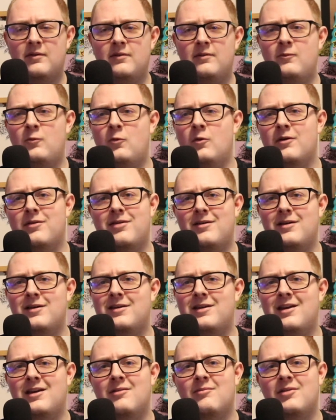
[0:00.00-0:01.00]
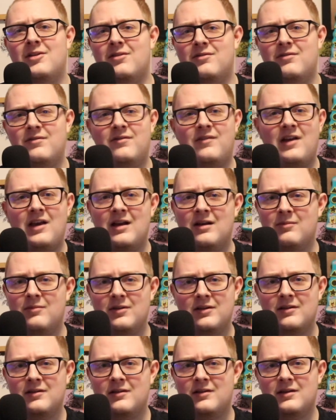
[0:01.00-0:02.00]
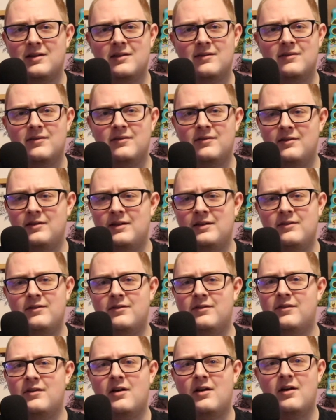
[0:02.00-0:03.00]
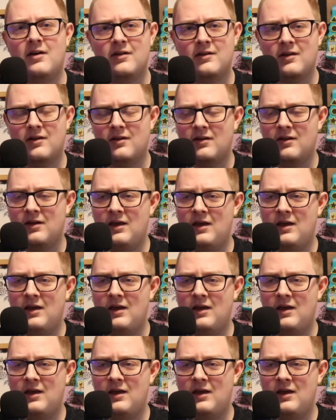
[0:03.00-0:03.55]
with like him and his family, like his son